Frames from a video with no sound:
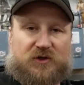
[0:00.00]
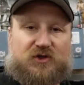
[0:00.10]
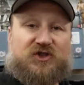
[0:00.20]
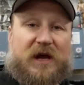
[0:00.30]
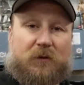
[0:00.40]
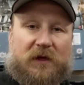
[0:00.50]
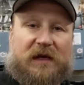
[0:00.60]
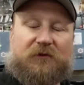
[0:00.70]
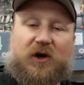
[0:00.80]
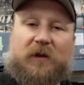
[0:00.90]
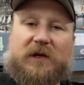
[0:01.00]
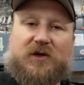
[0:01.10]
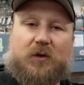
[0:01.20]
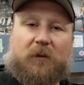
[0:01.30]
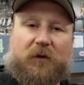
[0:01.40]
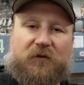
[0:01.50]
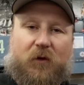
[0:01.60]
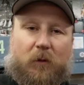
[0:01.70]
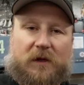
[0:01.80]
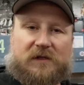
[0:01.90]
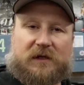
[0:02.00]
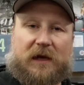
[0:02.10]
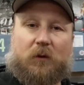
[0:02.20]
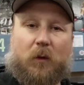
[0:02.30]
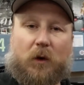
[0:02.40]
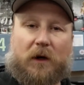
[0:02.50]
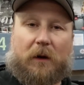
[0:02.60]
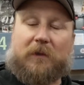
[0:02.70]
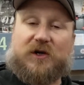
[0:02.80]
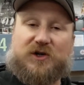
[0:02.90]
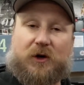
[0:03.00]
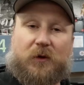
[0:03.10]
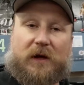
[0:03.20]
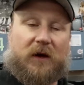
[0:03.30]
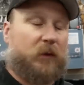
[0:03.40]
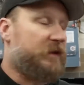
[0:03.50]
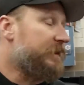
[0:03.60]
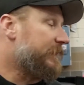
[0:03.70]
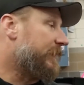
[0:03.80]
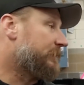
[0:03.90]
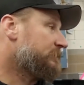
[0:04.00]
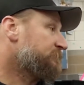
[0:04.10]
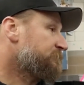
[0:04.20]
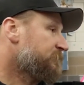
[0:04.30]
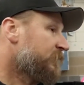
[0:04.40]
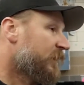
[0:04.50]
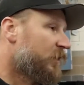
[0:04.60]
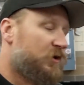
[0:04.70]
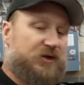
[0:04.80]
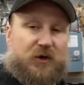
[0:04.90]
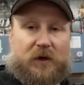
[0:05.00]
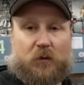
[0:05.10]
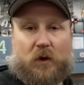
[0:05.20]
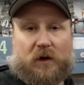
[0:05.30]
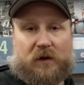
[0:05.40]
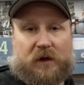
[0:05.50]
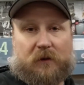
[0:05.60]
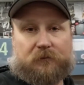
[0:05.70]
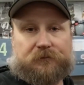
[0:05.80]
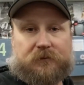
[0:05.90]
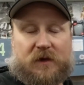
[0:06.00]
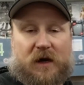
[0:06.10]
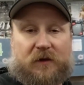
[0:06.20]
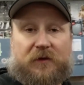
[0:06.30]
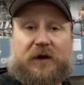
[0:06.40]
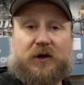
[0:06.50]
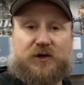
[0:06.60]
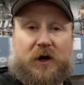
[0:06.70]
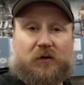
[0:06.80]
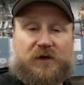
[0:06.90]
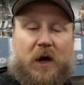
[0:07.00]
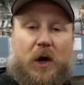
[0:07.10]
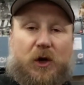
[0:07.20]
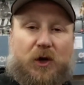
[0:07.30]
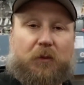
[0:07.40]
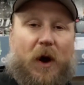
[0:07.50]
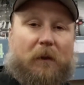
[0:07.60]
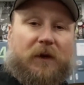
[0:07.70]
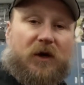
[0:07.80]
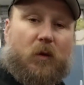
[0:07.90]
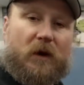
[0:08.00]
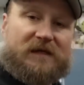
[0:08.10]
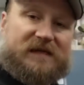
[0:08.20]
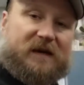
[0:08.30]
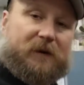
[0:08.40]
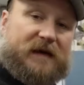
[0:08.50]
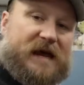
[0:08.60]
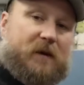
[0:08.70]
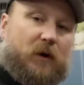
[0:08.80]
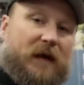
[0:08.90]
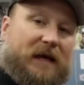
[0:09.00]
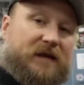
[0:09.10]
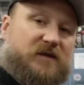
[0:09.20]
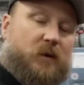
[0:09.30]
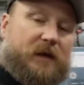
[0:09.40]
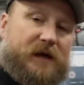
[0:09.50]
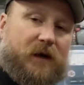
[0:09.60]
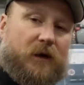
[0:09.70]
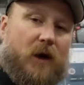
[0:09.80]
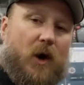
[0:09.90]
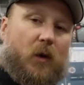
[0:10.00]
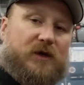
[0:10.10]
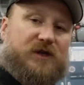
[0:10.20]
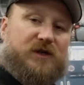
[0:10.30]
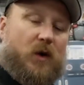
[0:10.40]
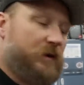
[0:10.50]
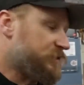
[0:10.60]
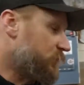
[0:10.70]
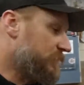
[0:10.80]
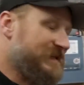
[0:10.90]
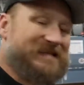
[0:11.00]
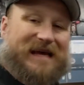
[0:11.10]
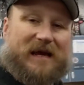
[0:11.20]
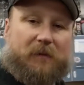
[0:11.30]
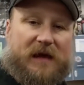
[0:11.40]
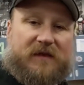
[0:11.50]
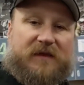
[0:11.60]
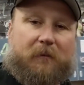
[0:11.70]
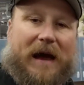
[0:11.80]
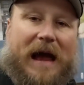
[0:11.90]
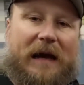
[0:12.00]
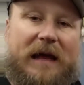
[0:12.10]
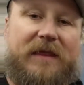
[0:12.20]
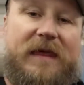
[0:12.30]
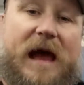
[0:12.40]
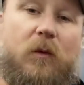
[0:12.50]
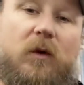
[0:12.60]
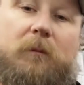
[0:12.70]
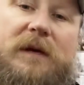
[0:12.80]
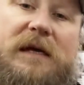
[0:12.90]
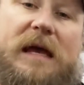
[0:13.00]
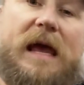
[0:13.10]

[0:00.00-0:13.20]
Generally, if you're going to be doing a performance like what I'm going to show you here with the shooting one of the theater shows, you're probably going to want to set up a camera like this one here, which is going to be set up in the back, and that will be